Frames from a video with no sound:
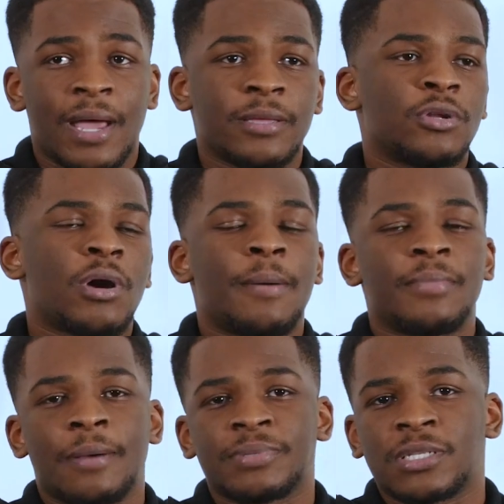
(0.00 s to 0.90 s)
You know,
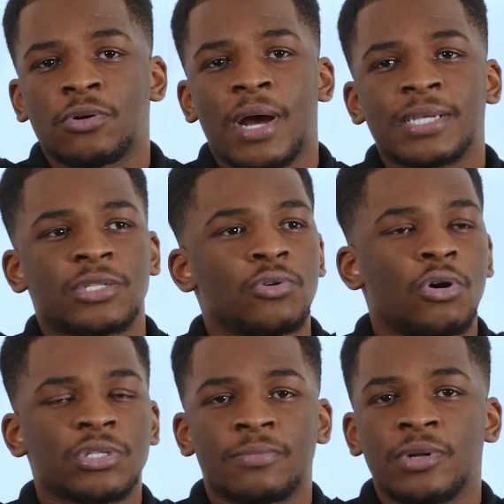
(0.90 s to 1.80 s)
I still
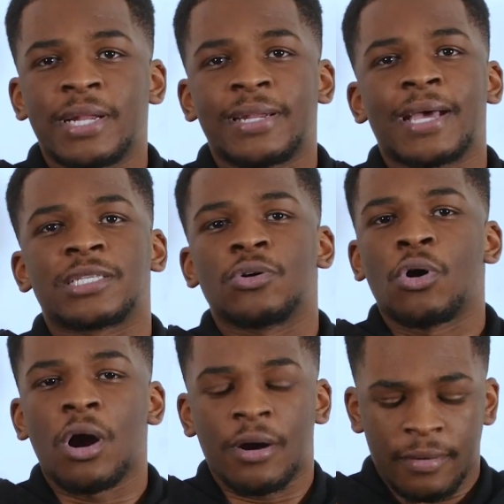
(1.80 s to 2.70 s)
got some nice little
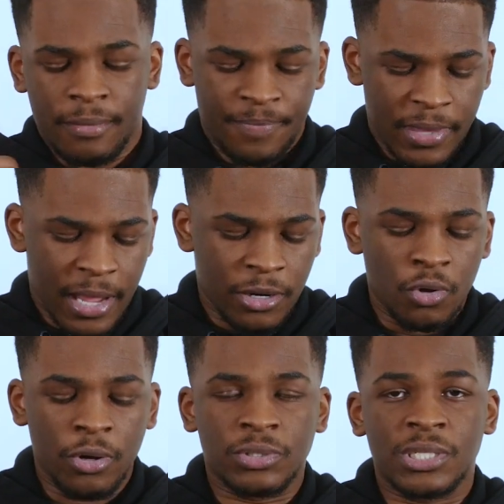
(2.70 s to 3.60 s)
heart and
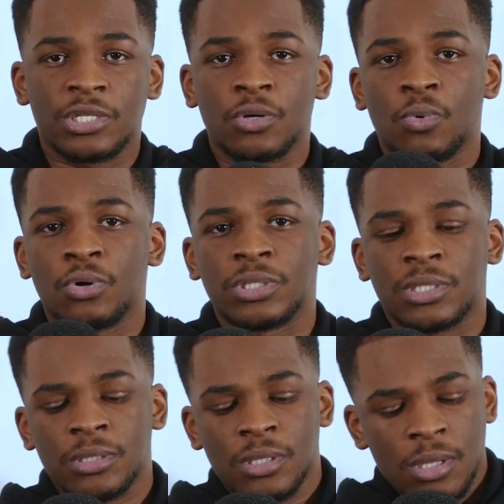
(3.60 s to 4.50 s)
loyalty
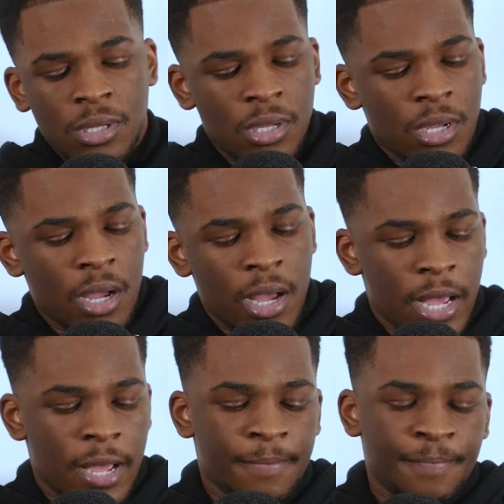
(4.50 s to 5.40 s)
towards
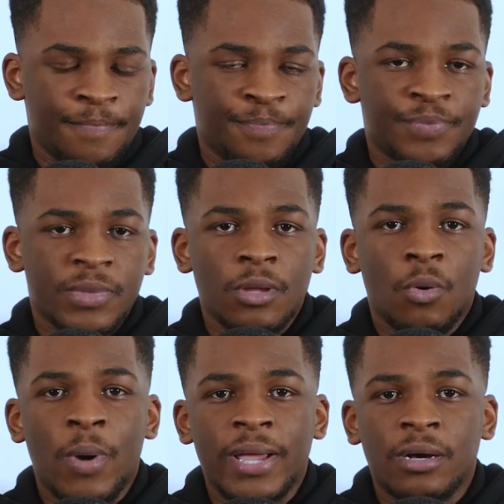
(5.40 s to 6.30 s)

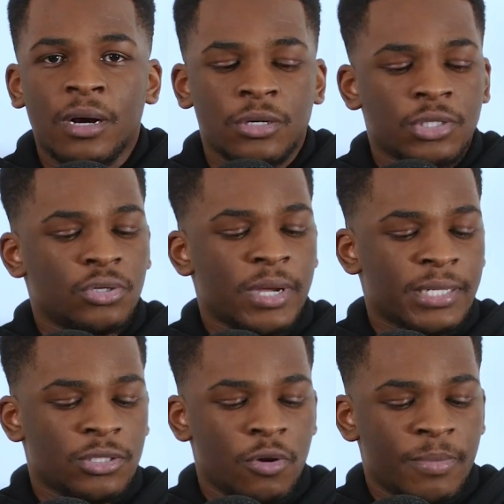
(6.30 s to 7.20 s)
Wenger, because you
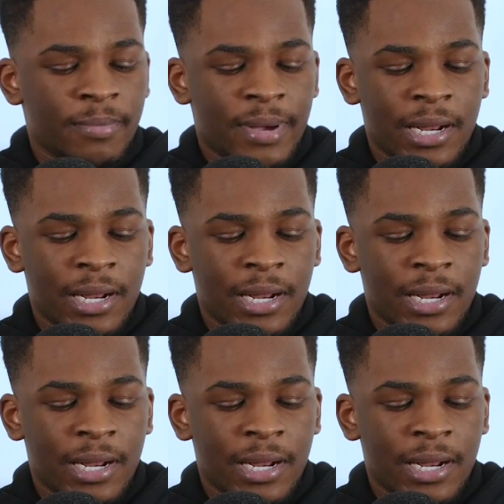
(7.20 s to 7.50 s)
guys know me, man.